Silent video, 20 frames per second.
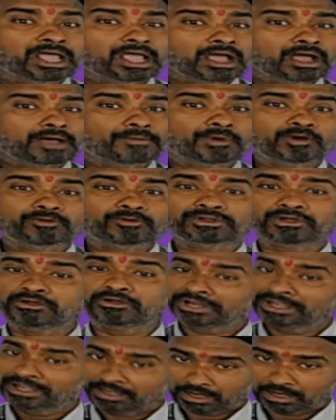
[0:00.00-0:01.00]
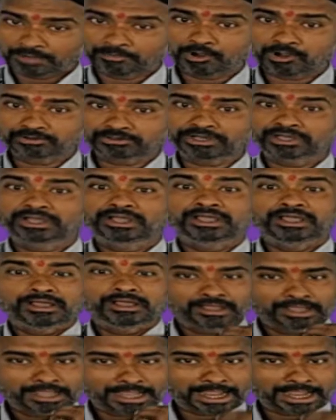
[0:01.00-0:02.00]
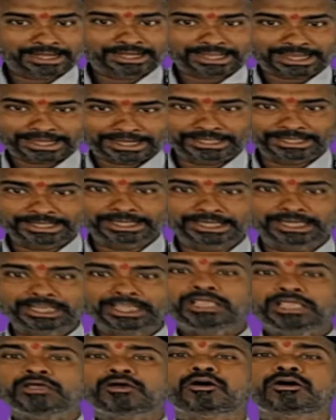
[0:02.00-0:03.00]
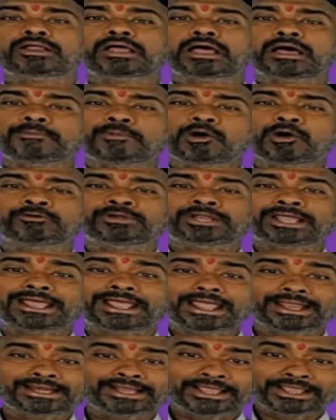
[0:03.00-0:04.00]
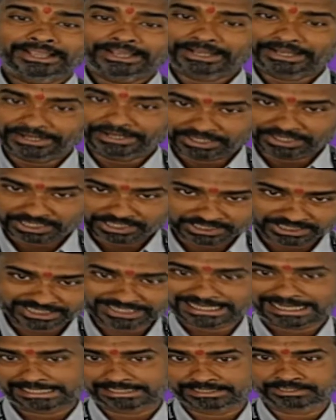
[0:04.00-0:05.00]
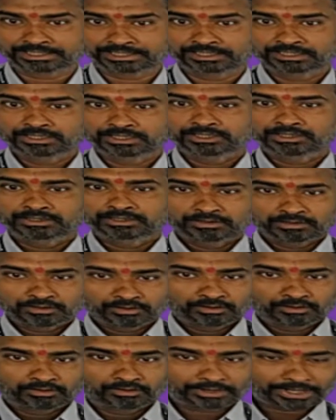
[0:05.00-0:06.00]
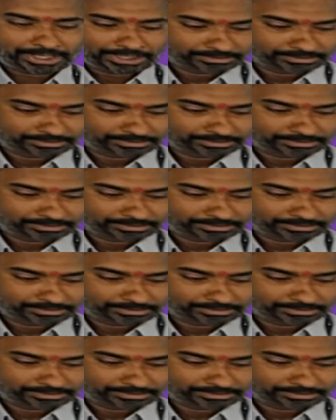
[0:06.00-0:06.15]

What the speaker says: about an entity or about an entity set. Okay,